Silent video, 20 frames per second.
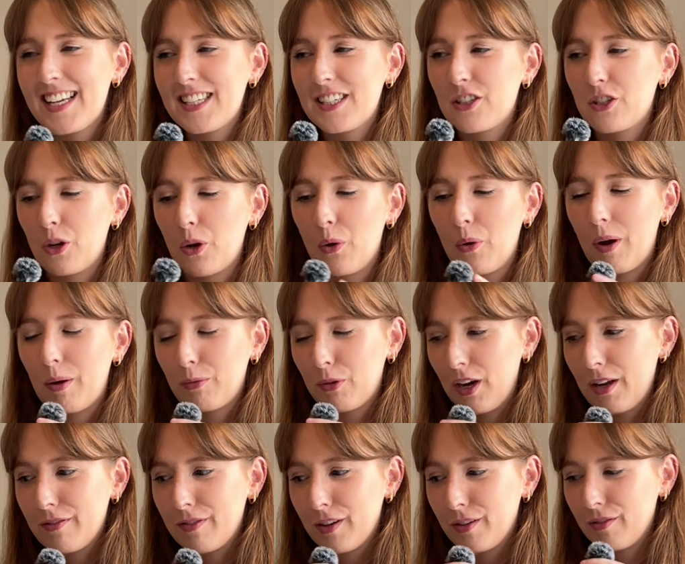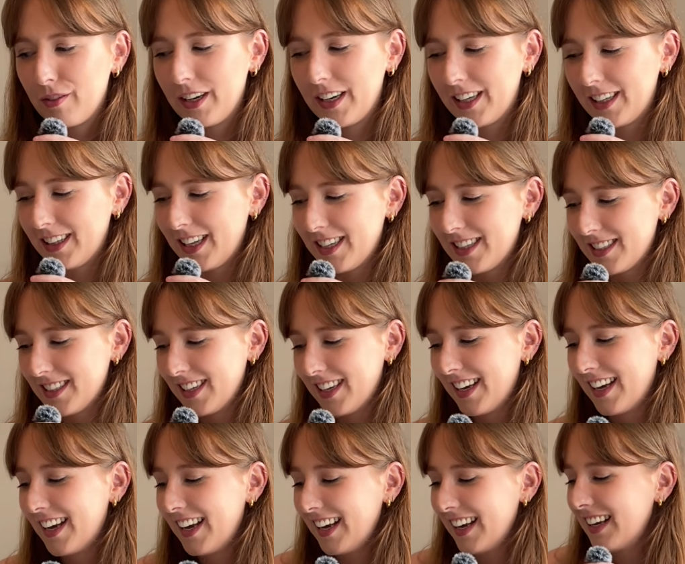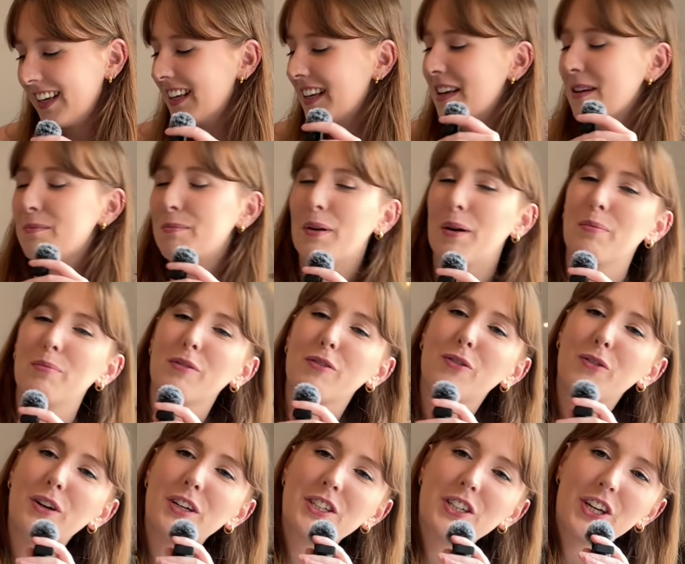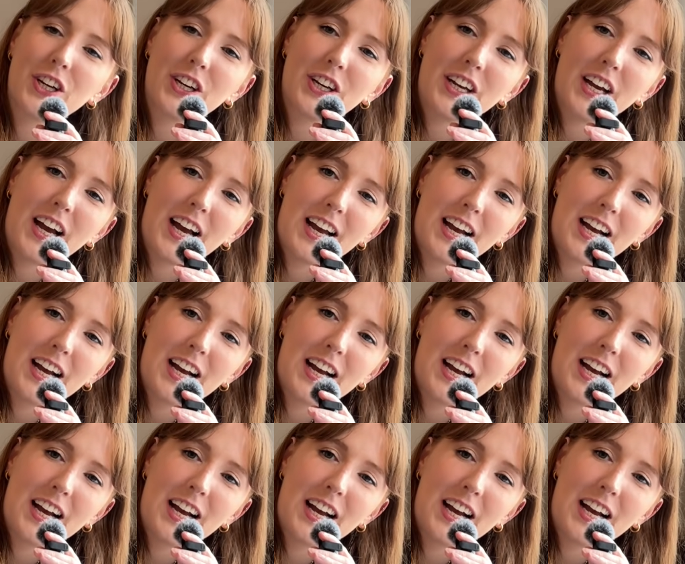So I'm gonna have fun reading this. But before I do,